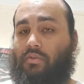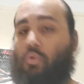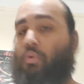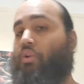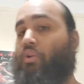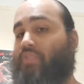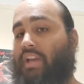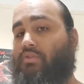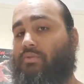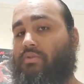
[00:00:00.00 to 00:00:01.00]
Who are those
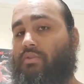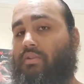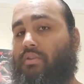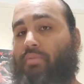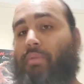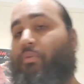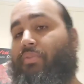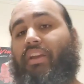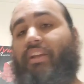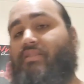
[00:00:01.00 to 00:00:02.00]
angels? People
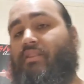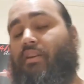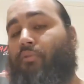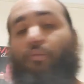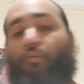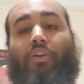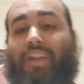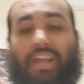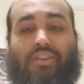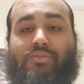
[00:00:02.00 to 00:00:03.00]
think it's fallen
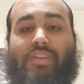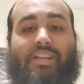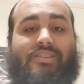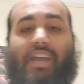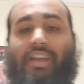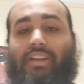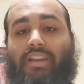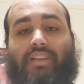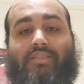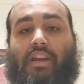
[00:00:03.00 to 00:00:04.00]
angels, it's Satan,
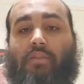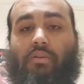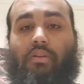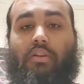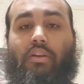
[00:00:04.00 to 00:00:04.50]
etc.